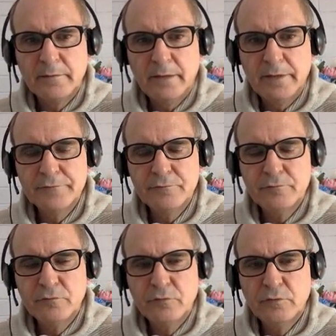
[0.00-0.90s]
As
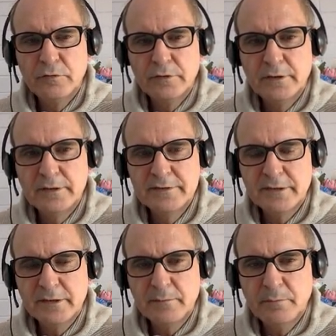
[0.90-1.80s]
for the
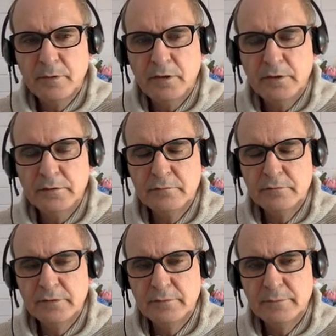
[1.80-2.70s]
second part,
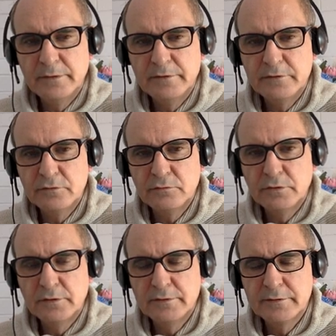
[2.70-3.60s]
where many
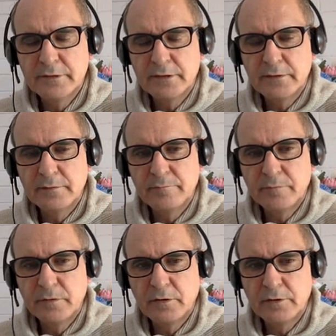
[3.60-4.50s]
students
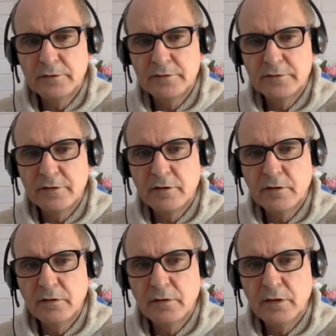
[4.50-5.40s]
got this
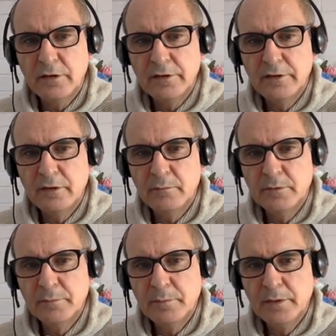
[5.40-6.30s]
wrong, on a
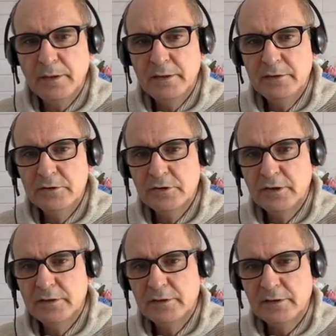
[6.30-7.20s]
number plane,
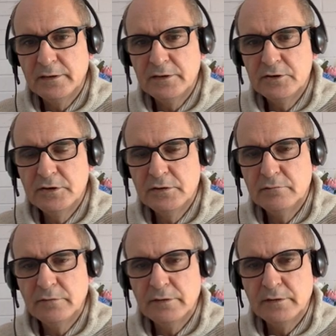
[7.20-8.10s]
shade the region
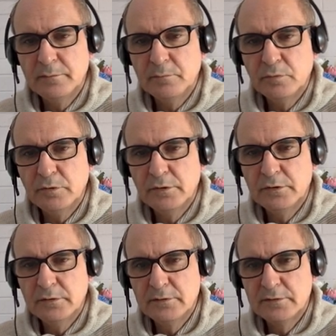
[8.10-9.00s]
where the
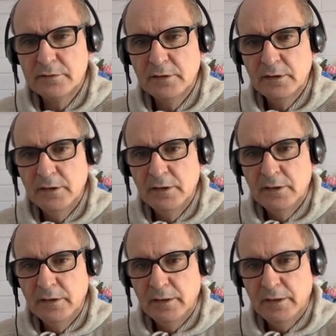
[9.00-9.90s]
points
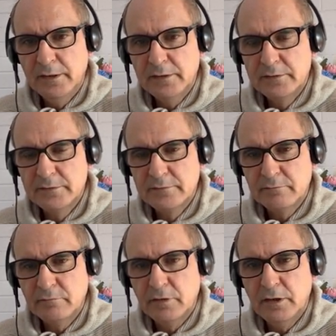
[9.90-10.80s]
x,
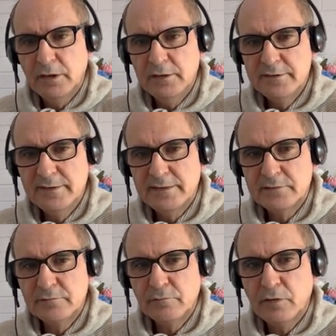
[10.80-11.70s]
y
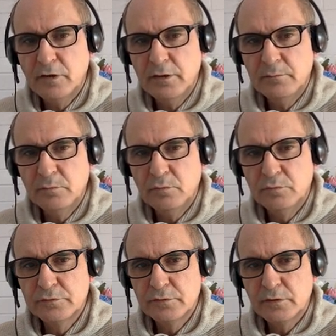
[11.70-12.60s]
satisfy
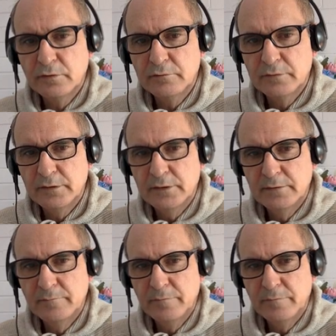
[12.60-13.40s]
both of the